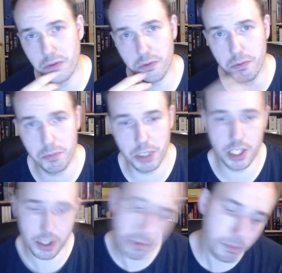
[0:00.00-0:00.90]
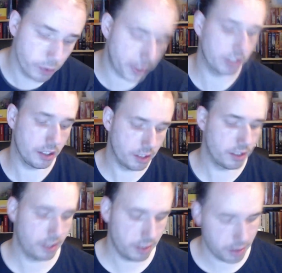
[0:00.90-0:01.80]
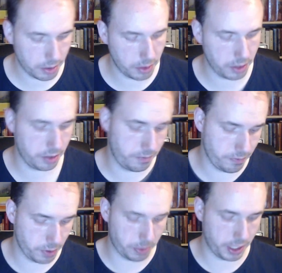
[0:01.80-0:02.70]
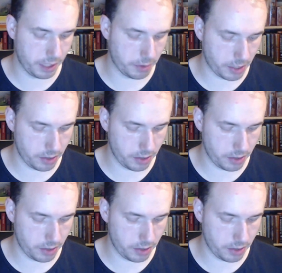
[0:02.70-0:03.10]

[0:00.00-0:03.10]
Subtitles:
me moving the plane around